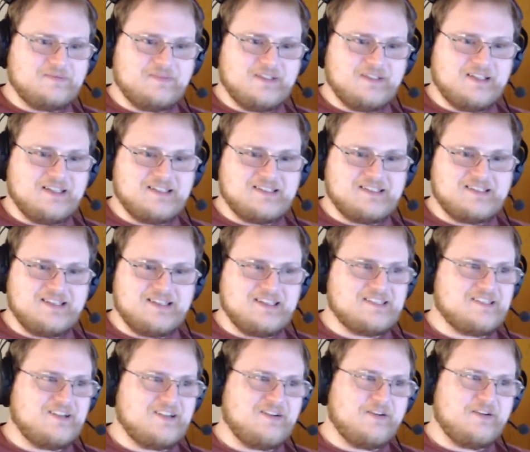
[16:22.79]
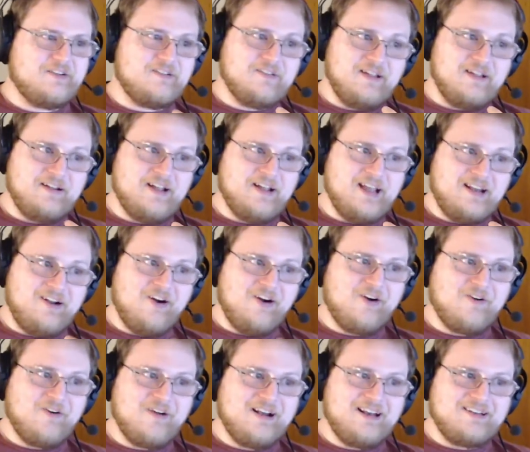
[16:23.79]
because they had
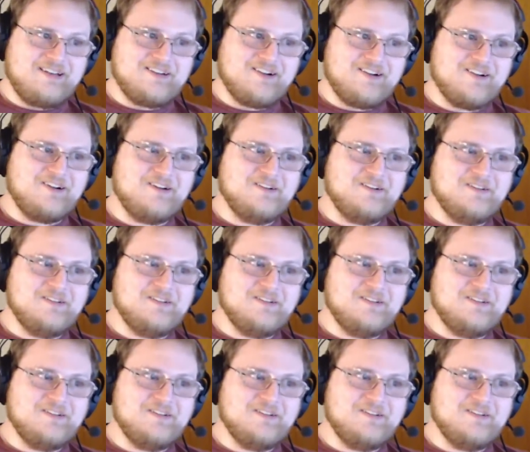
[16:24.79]
already turned.